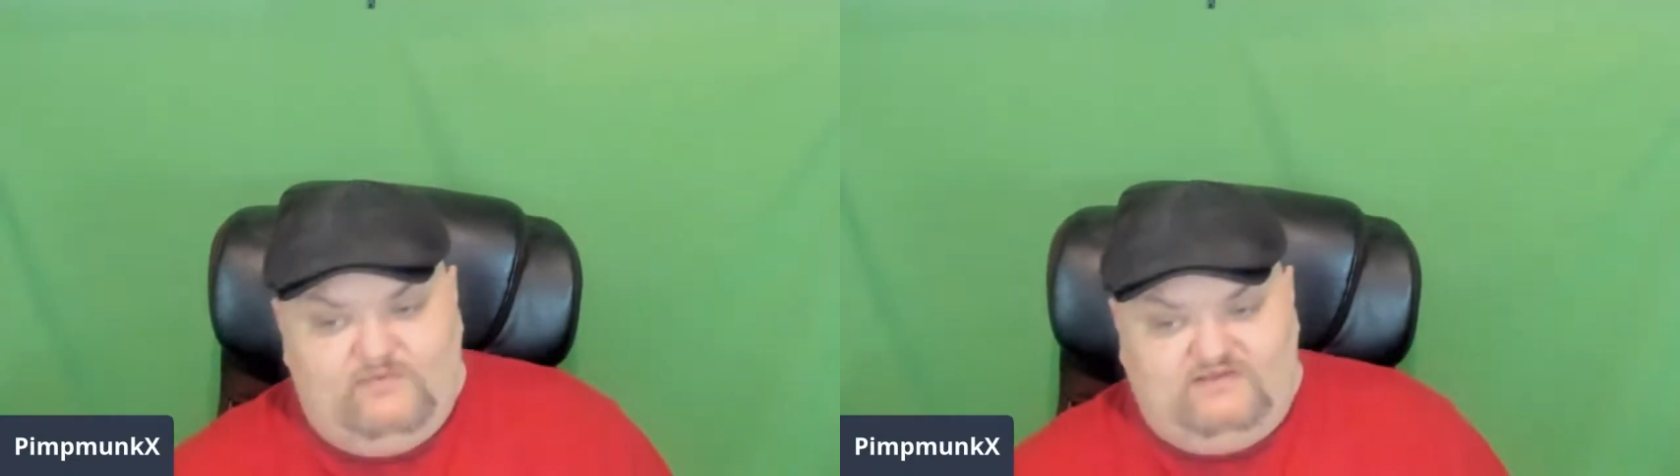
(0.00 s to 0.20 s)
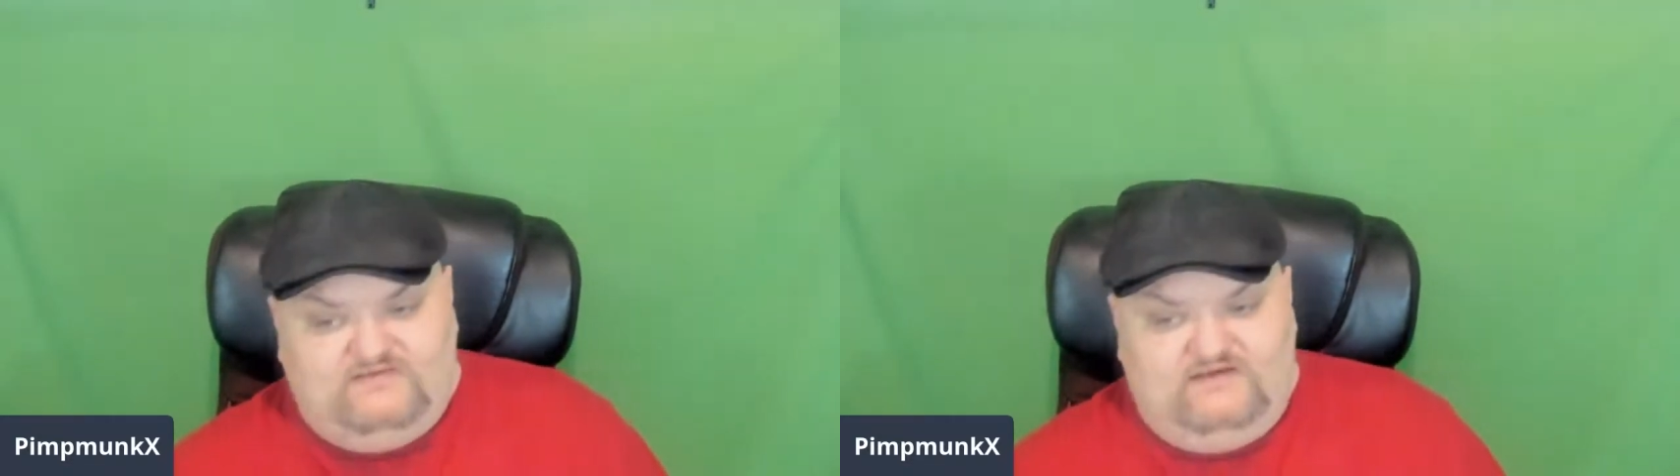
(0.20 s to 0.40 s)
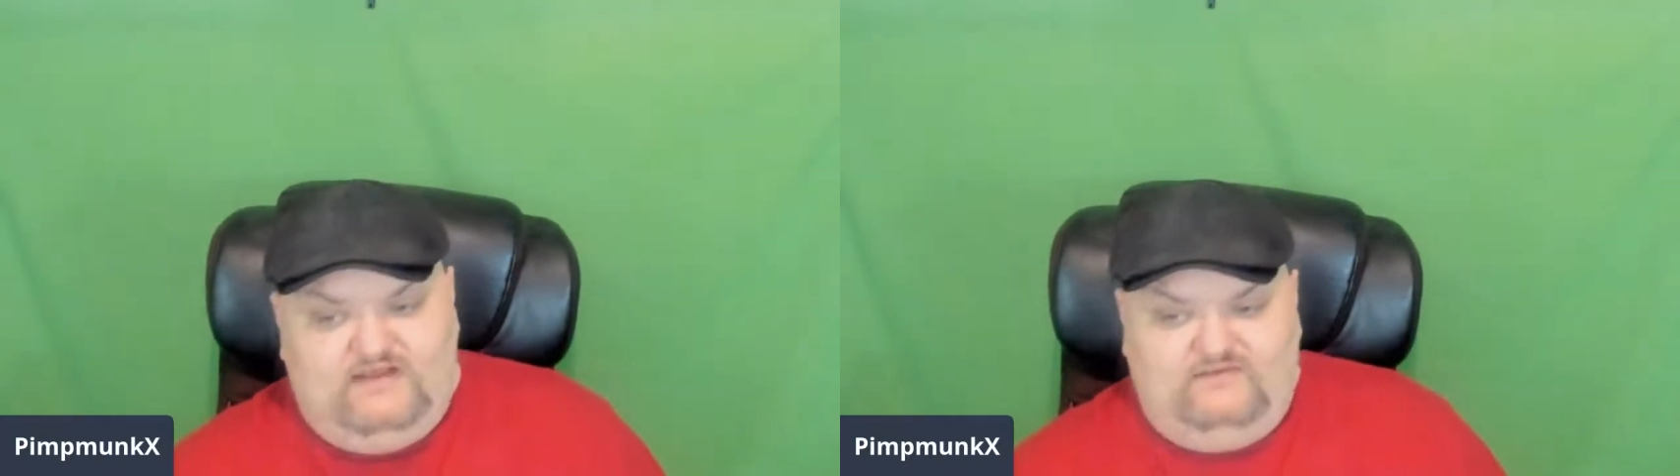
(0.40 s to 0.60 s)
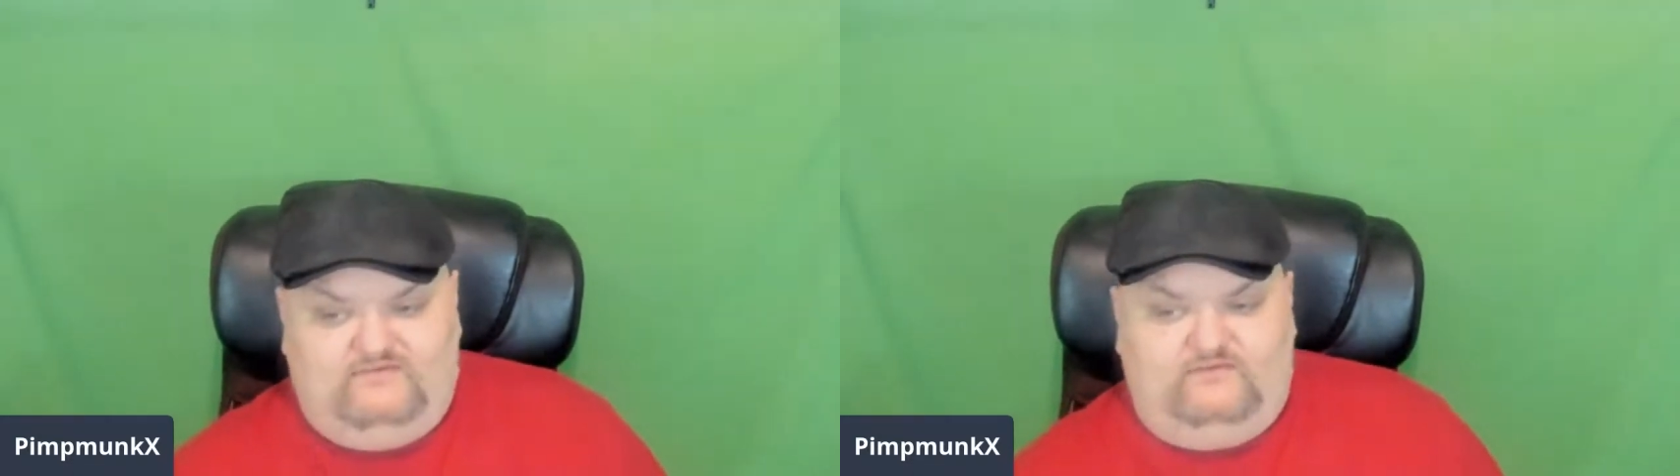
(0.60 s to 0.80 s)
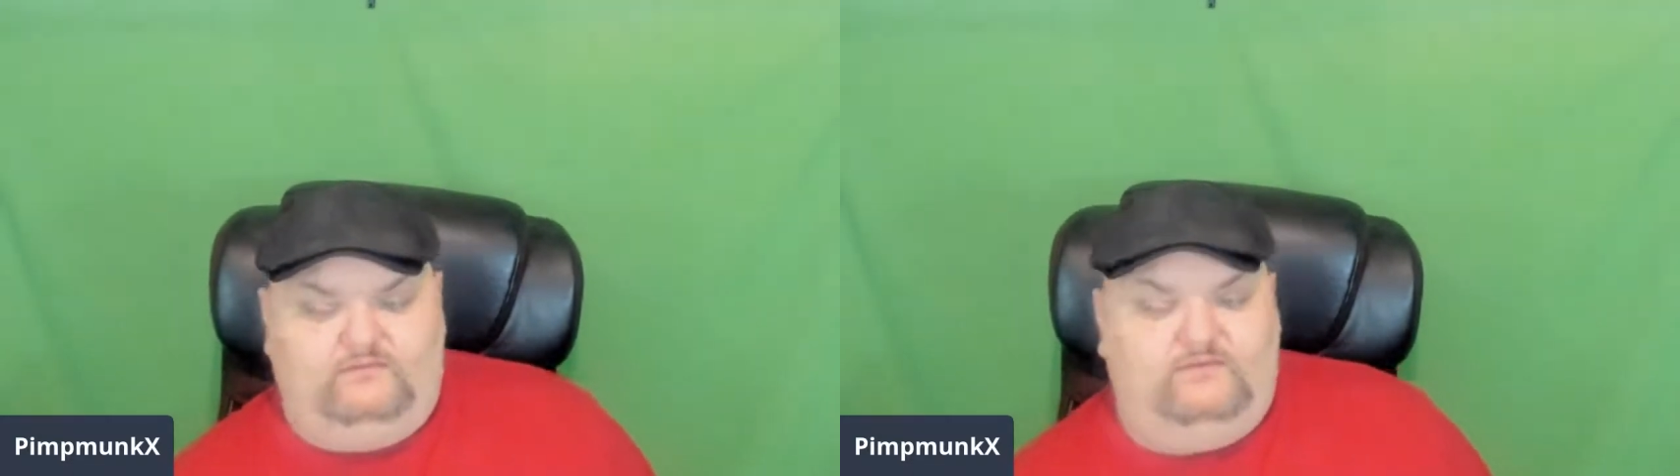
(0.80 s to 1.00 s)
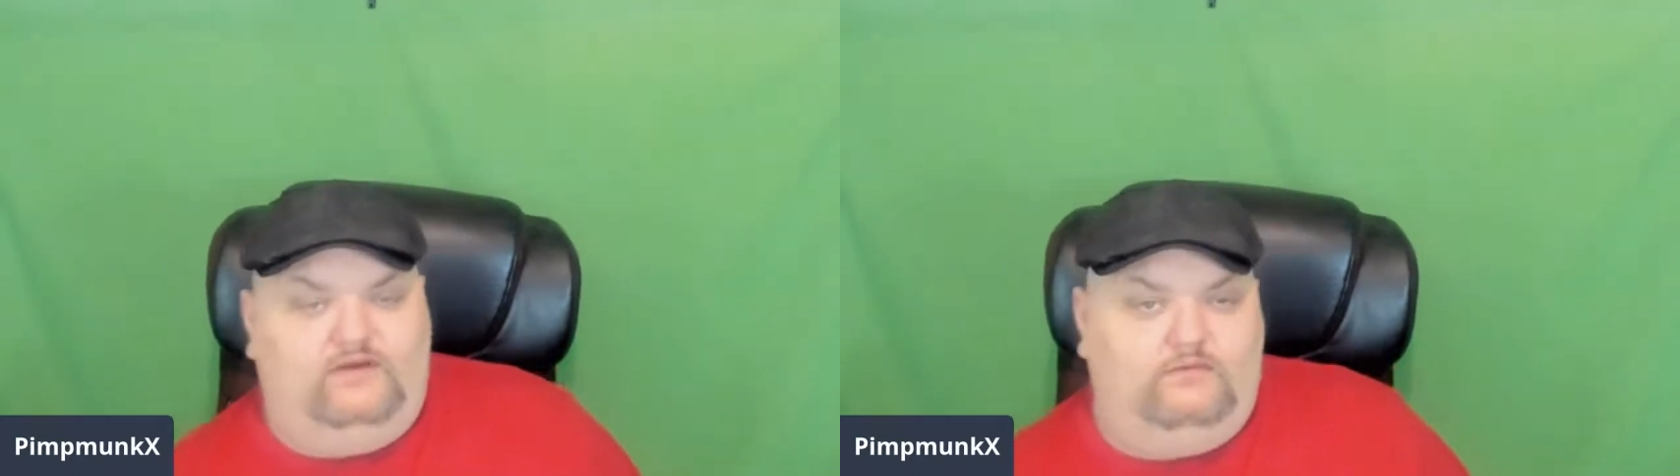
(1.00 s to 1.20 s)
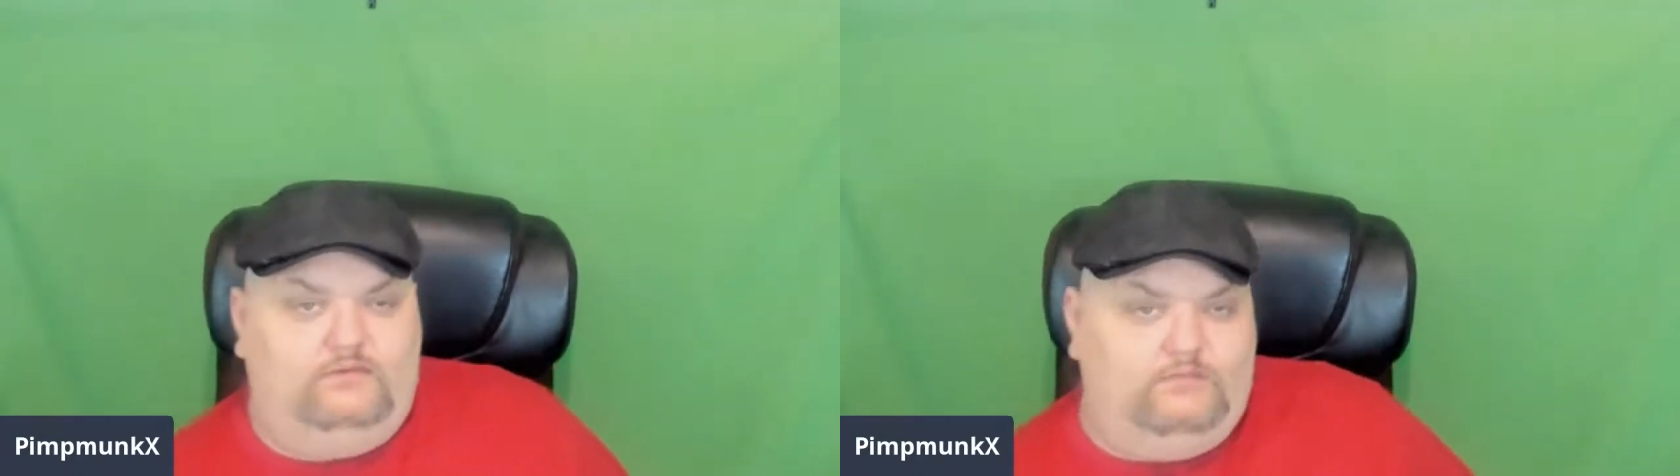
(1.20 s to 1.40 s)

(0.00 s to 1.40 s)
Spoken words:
make tonight's stream go.